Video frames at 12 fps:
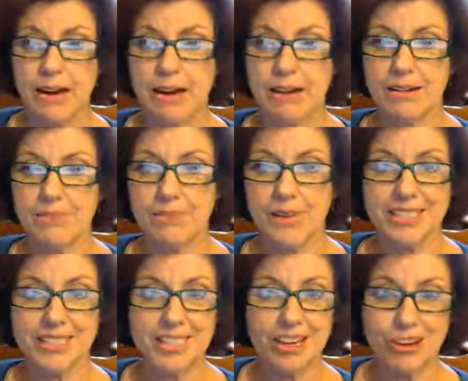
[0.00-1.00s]
I
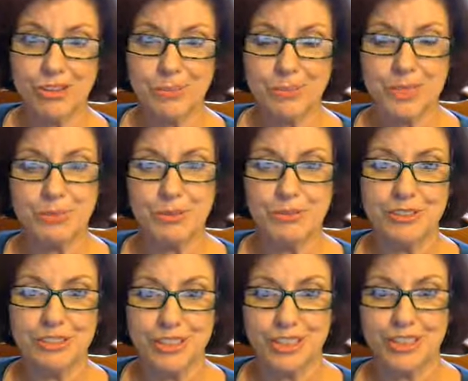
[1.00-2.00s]
see other people
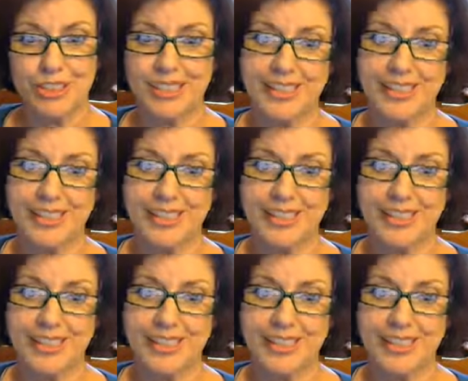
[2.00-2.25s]
feeling good.